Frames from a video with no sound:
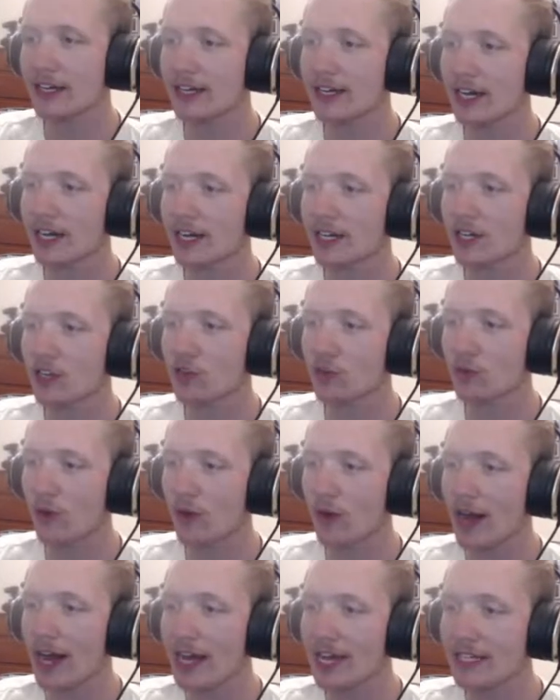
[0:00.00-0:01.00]
Gotta
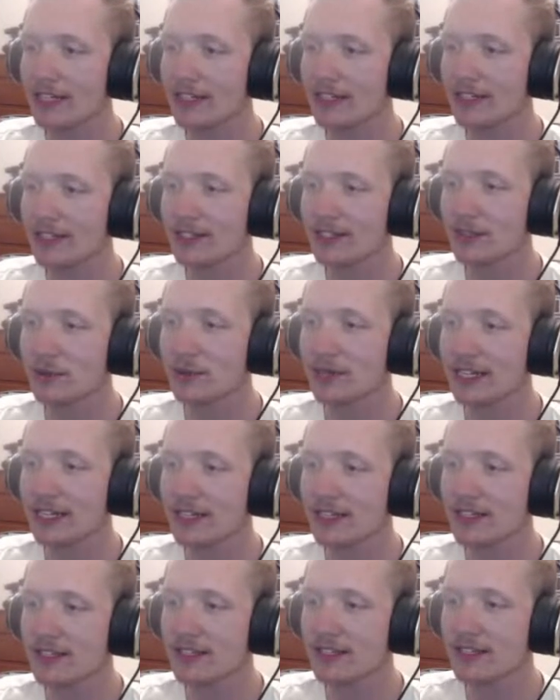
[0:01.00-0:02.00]
grind until we
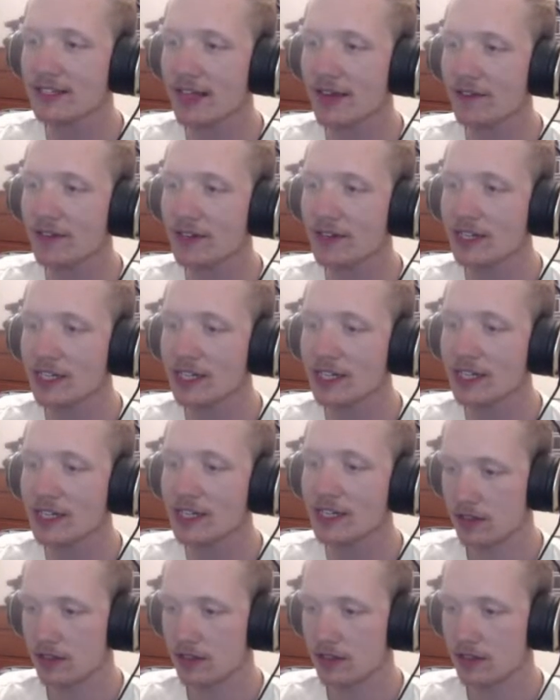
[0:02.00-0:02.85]
get 70.